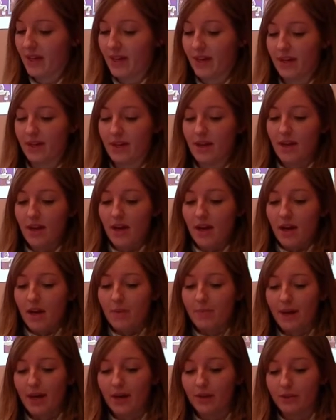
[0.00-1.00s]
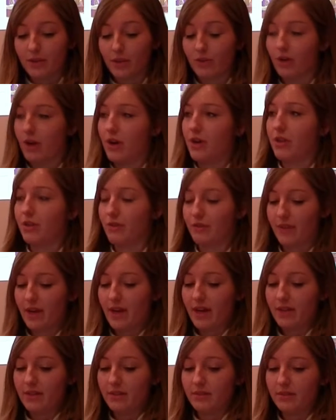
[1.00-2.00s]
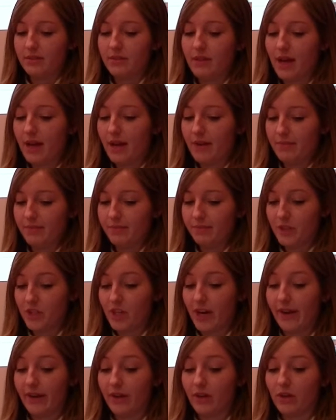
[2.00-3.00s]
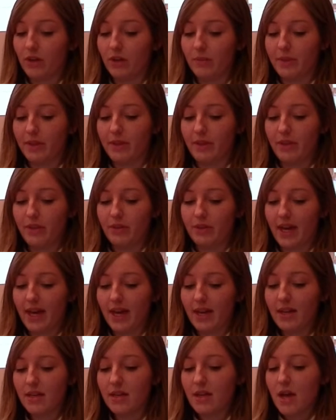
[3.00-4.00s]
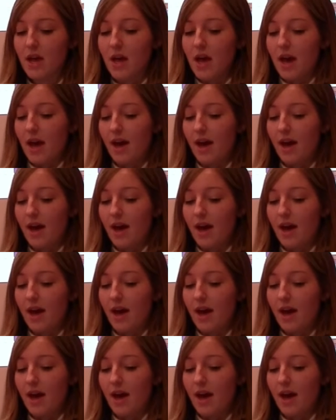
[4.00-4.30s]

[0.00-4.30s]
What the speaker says: there about the growth of that sharing economy in the UK.